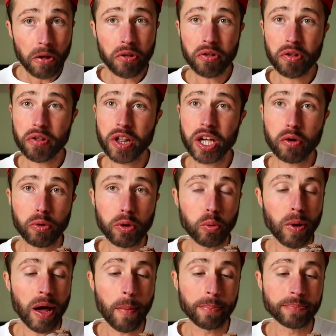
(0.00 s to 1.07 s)
the secret
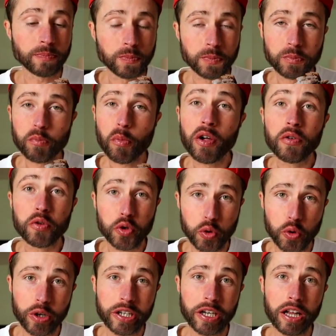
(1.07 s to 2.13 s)
weapon
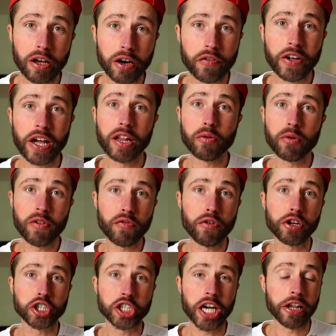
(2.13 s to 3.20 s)
to hit a lot of calories
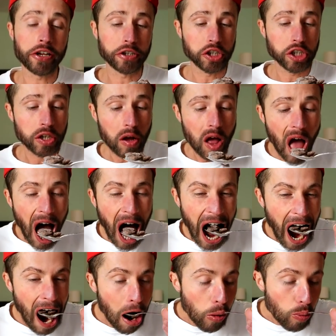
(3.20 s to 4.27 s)
for a challenge.
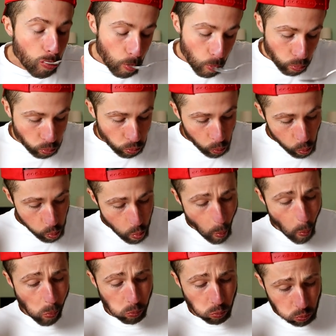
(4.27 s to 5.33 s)

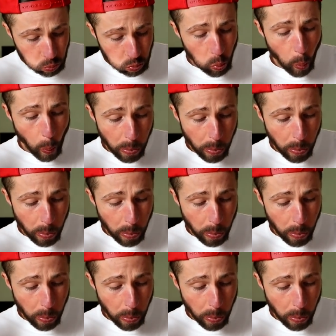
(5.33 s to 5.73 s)
When